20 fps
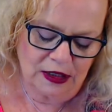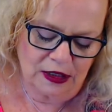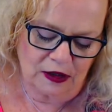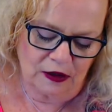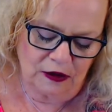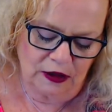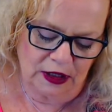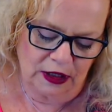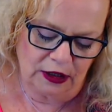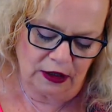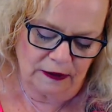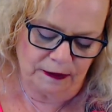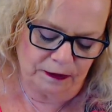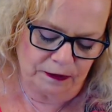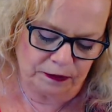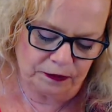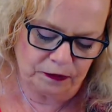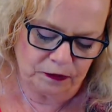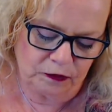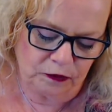so here,
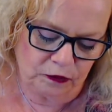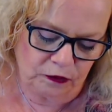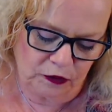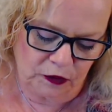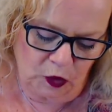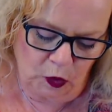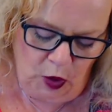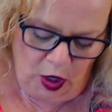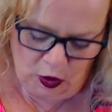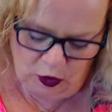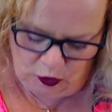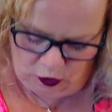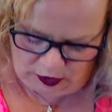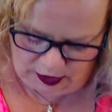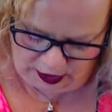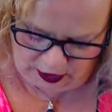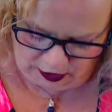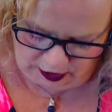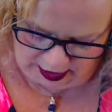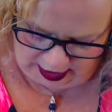
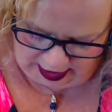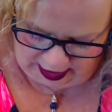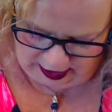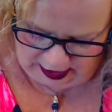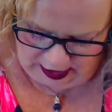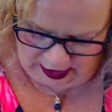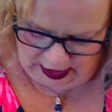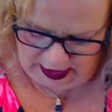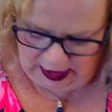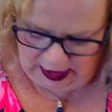whoa, okay.